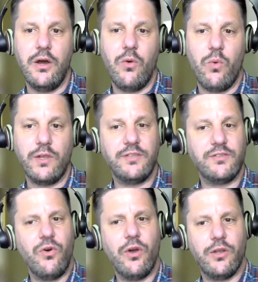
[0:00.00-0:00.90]
What is
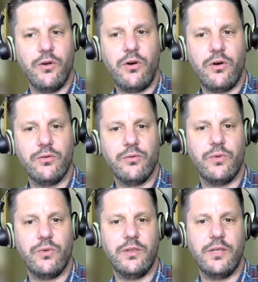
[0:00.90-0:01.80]
going on
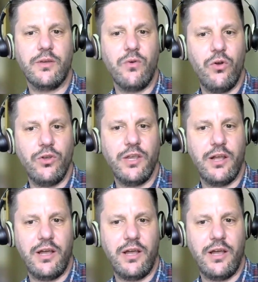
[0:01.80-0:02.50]
with the colonial